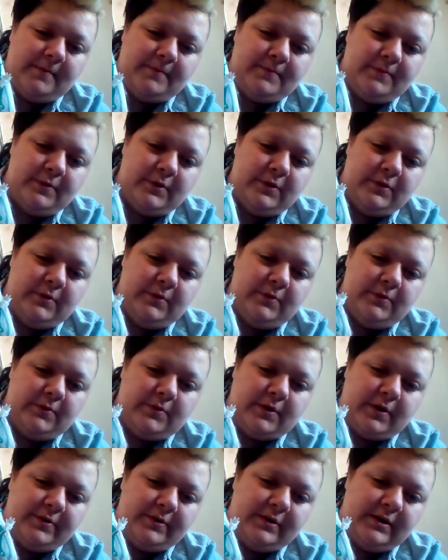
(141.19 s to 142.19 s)
blue
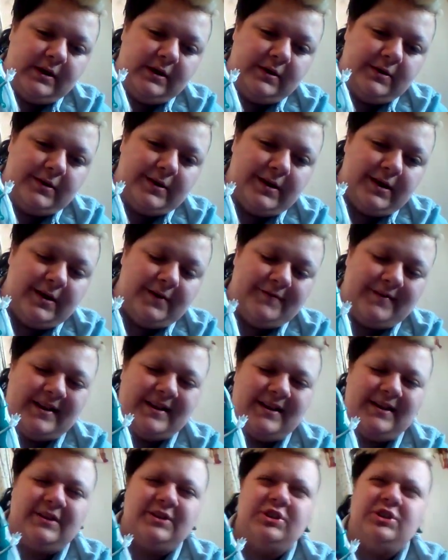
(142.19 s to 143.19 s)
going into kind of
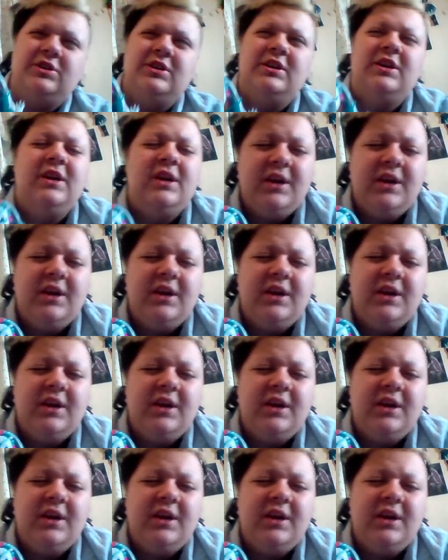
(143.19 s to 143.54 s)
like she's